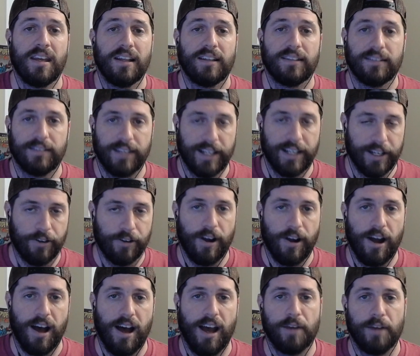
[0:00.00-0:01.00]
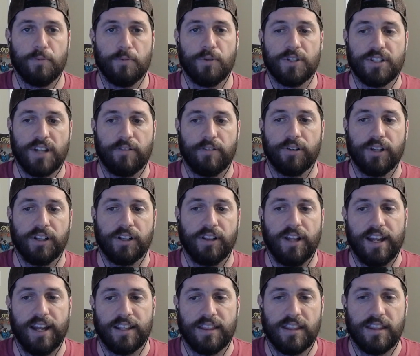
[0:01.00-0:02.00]
later on, which I really
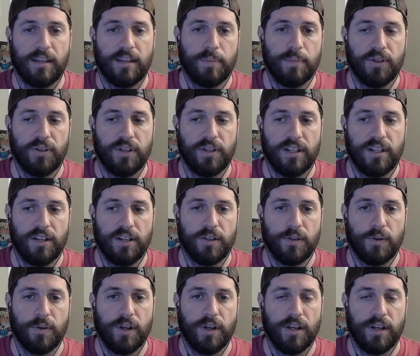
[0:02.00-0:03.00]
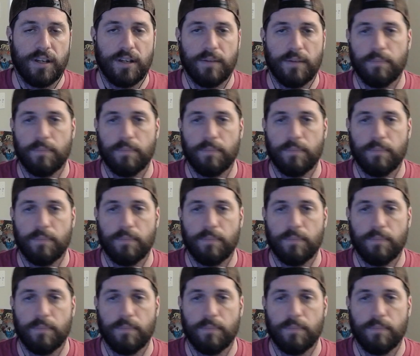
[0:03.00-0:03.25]
like the ability to do it